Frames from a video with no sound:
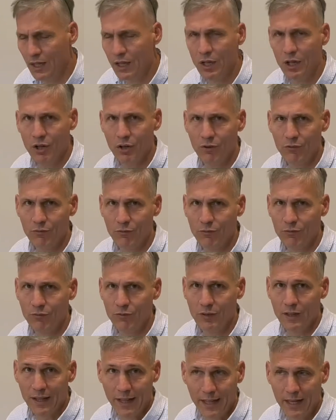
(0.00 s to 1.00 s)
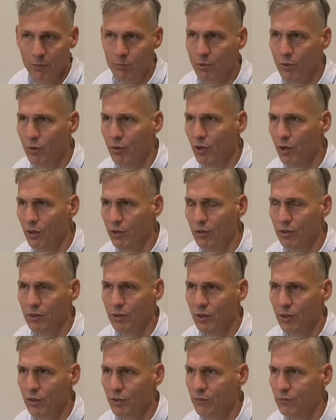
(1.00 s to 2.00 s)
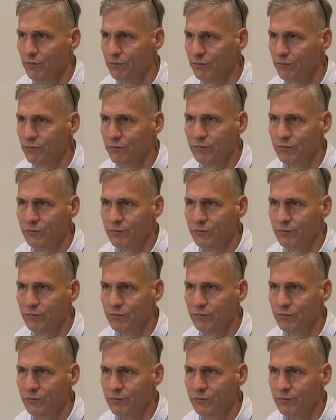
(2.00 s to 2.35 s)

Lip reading: of labor, of